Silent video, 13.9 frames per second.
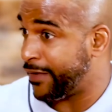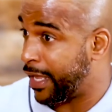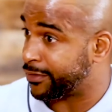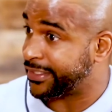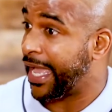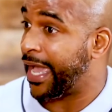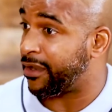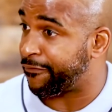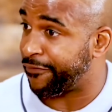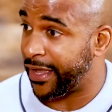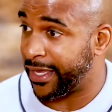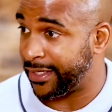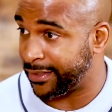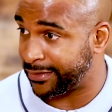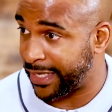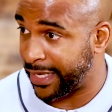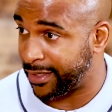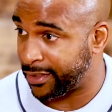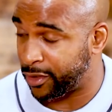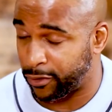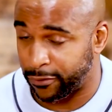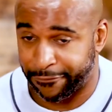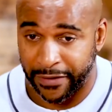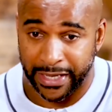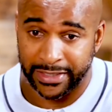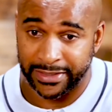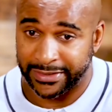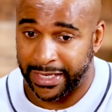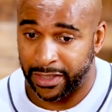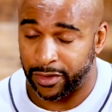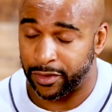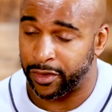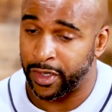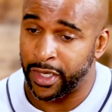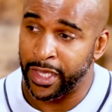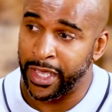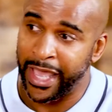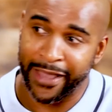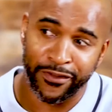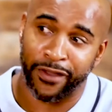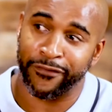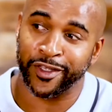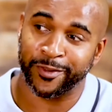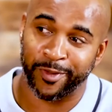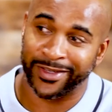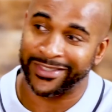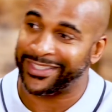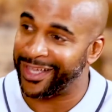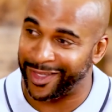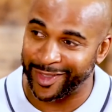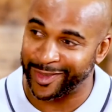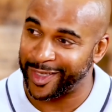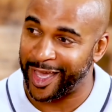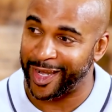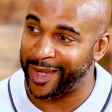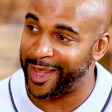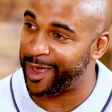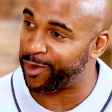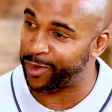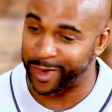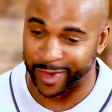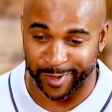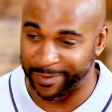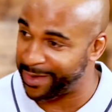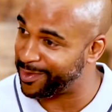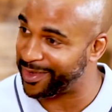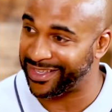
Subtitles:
outside of finding Sandler, have you ever experienced the other side of that, where it's maybe